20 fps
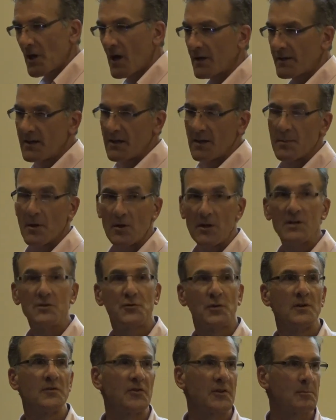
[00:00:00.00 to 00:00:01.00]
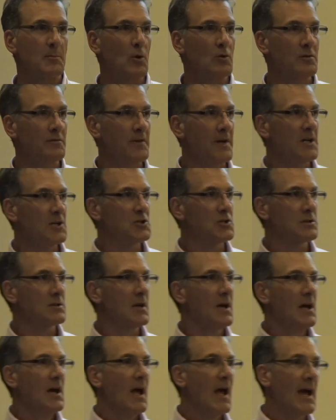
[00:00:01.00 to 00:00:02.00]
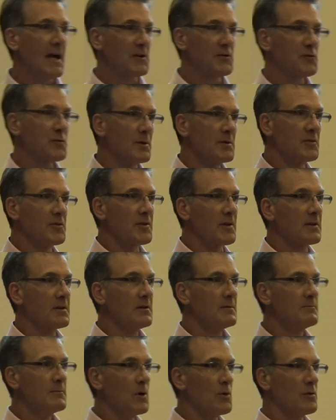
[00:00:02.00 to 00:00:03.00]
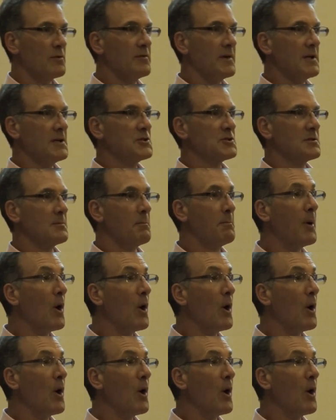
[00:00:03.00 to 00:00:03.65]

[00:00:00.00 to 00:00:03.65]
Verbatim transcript: talking about intrinsic motivation, extrinsic motivation.